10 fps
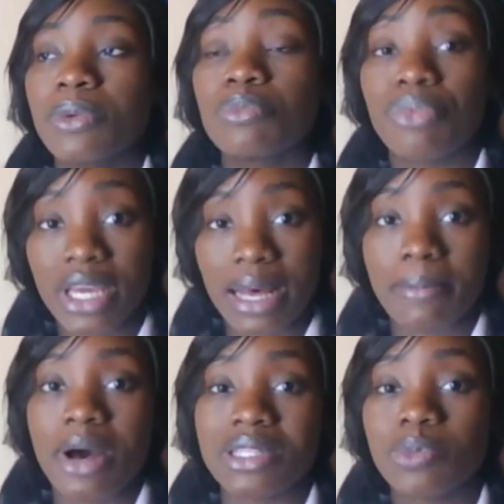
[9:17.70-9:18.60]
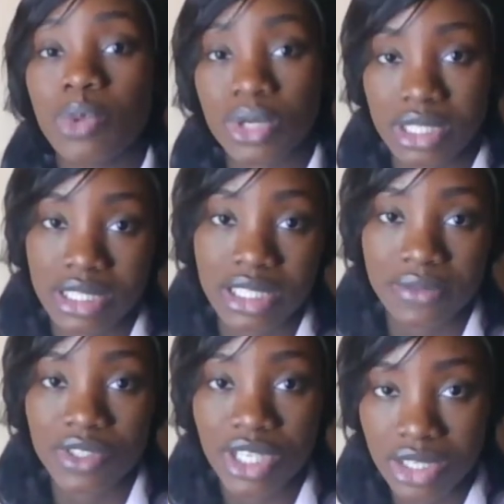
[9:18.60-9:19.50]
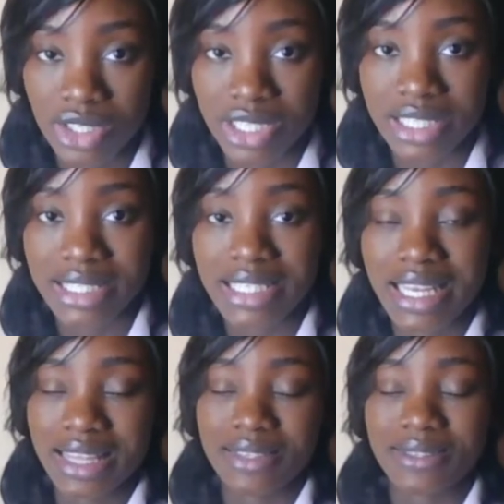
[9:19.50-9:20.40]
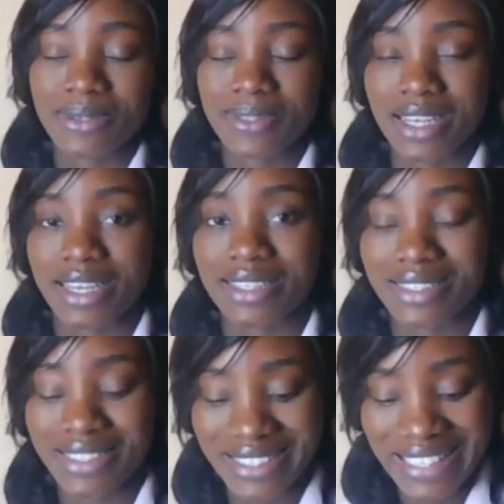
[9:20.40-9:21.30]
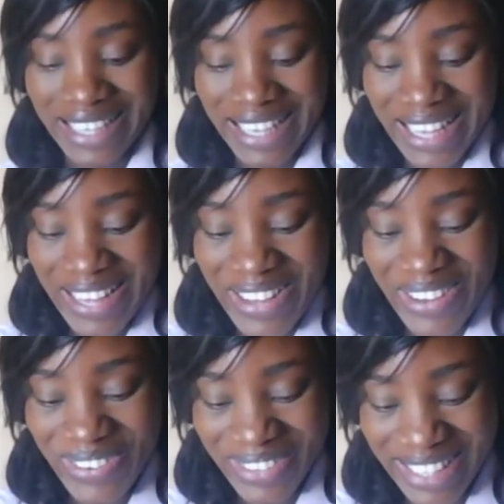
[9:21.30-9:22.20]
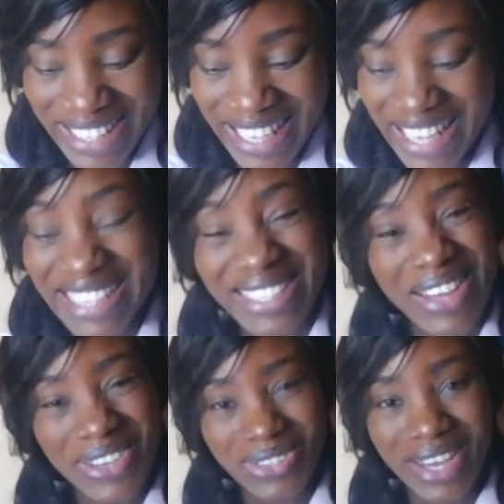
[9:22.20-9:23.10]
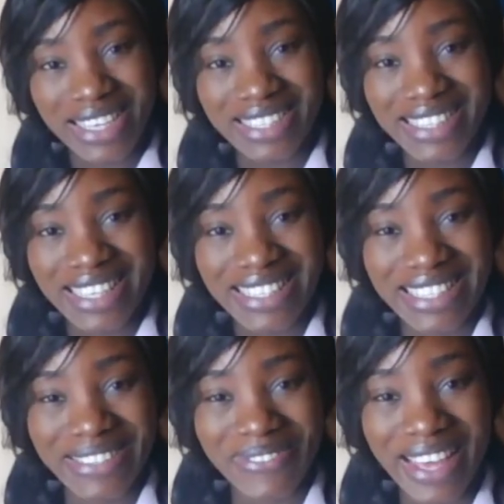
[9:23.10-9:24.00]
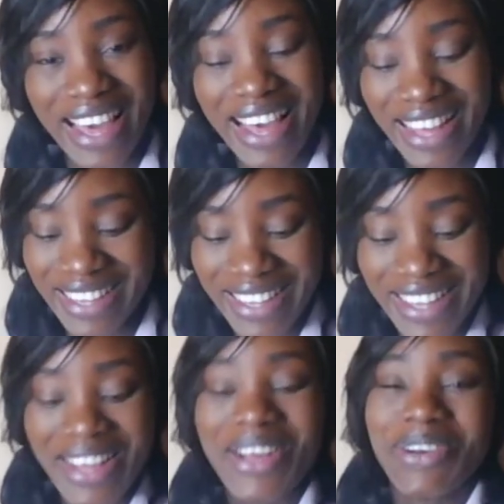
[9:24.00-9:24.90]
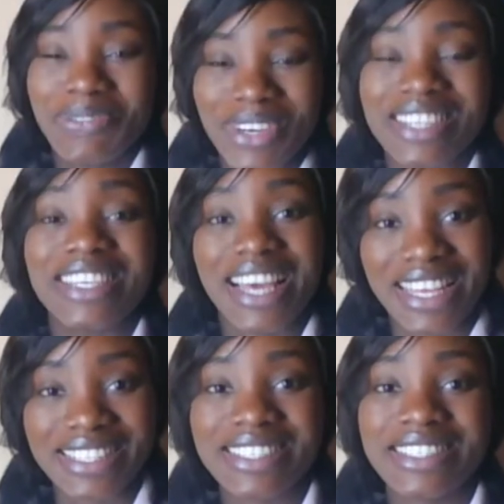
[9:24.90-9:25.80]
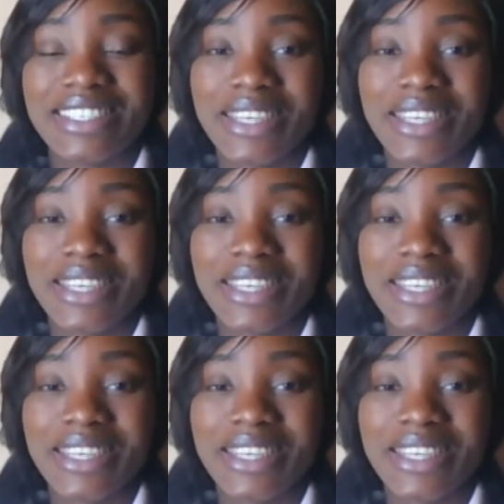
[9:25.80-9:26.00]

bring about positive changes in the society. Okay, so that was quite extensive, yeah? But yes,